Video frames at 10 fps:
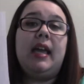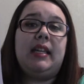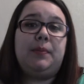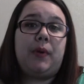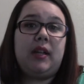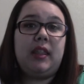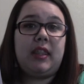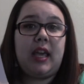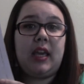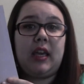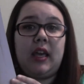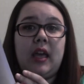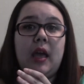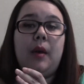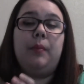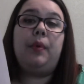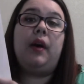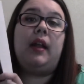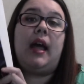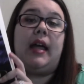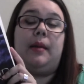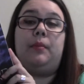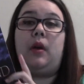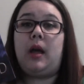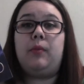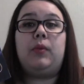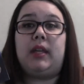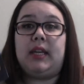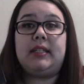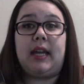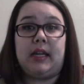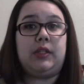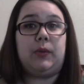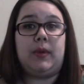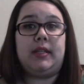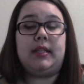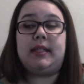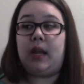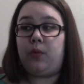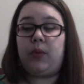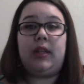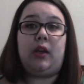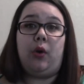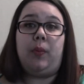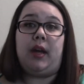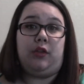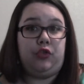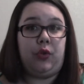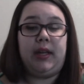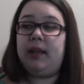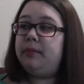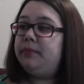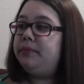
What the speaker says: It's pretty thick, but I'm really excited to read this, and I really hope I enjoy it.